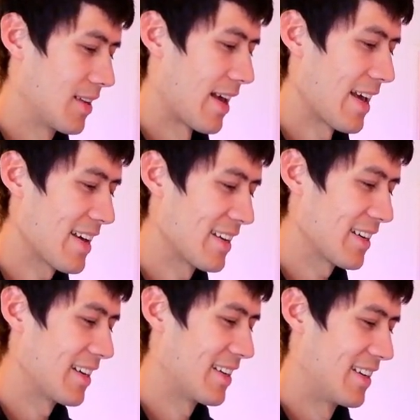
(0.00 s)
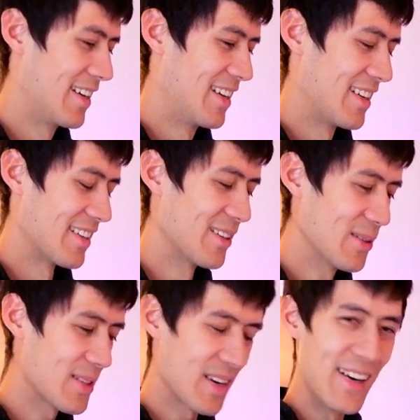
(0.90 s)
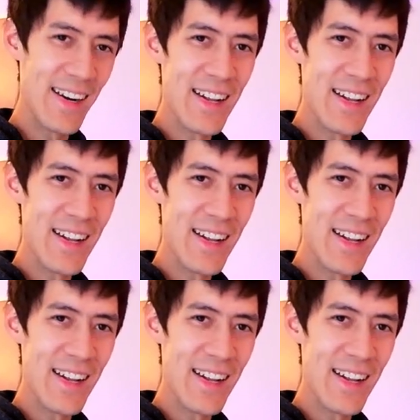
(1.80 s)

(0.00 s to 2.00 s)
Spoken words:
And don't start